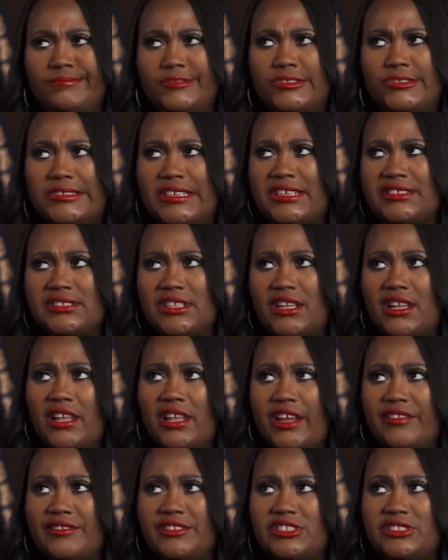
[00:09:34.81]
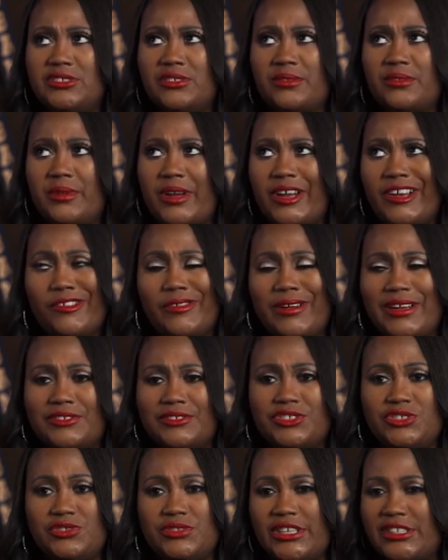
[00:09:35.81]
2011 to right
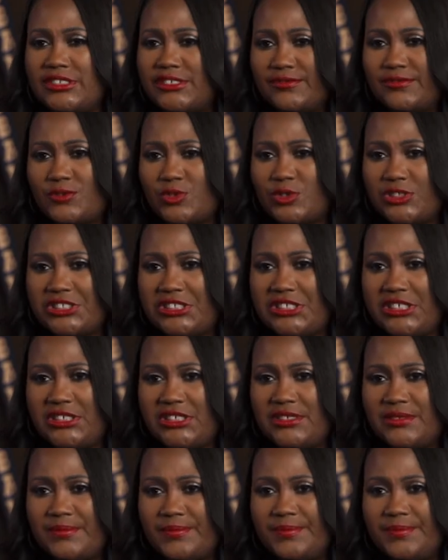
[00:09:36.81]
around 2014.